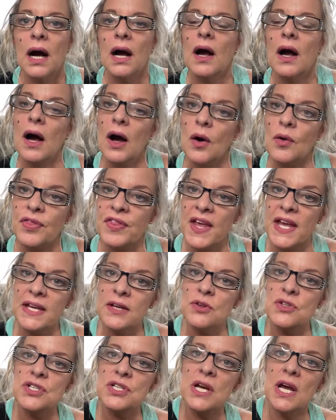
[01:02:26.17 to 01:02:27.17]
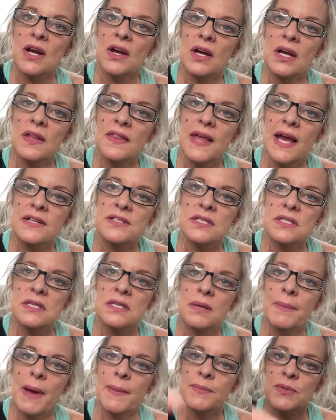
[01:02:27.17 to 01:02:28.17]
Oh, thank you, Sherry. That's
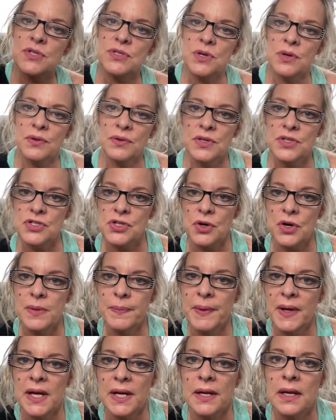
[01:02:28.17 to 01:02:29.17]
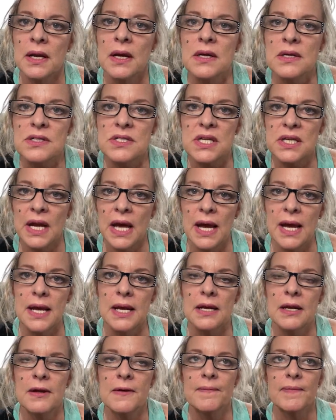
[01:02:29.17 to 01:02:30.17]
the members only join button.
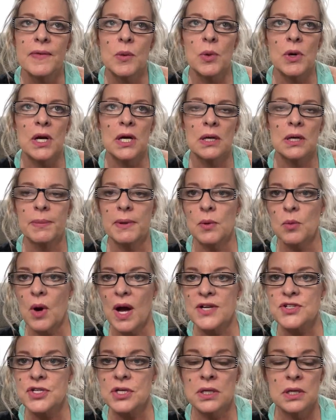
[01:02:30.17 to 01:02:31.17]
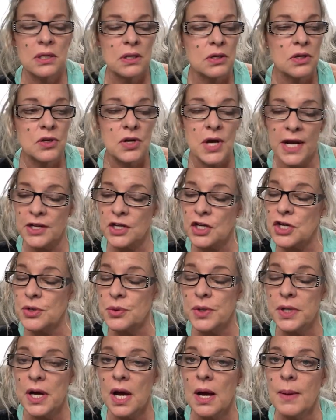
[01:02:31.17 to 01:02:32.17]
Tonight, we're going to be watching, you got to
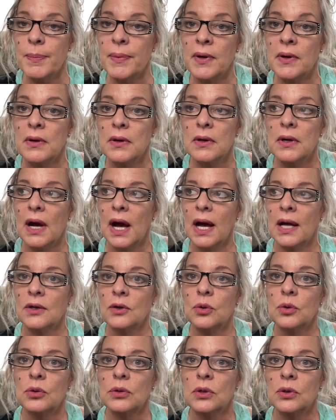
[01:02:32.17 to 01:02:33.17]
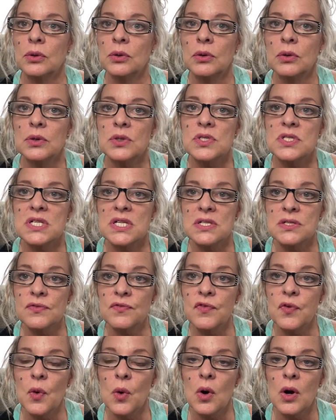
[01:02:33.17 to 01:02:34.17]
queue it up on Hulu, season
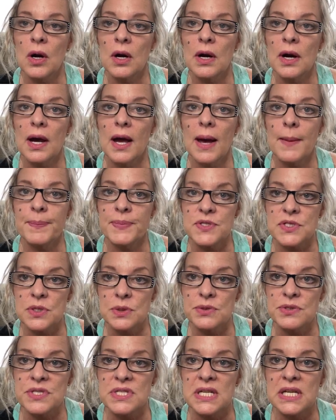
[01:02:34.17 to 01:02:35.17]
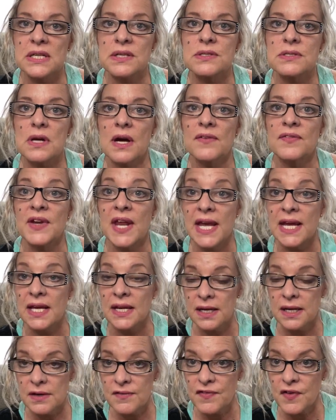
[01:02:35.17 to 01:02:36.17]
4, episode 6 of
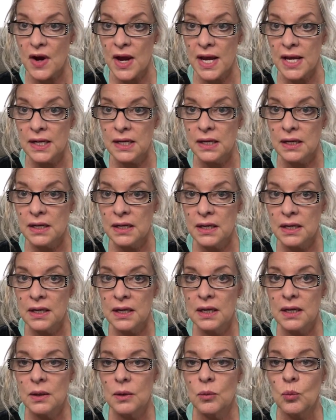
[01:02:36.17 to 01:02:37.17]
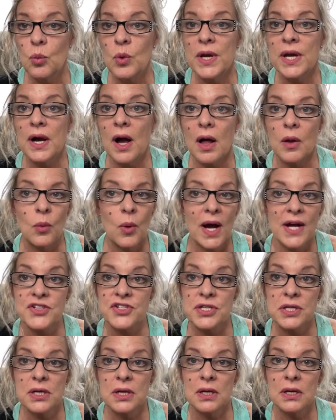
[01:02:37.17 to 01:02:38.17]
Naked and Afraid. We all
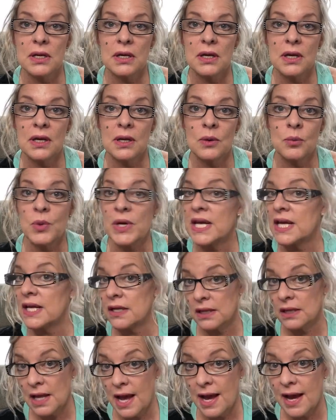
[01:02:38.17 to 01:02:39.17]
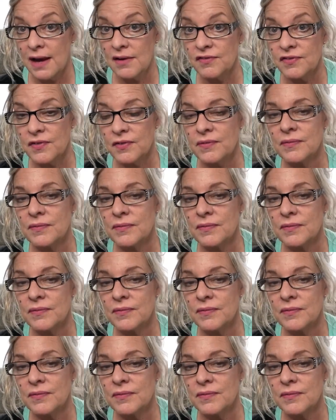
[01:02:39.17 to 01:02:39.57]
watch it and we get a laugh.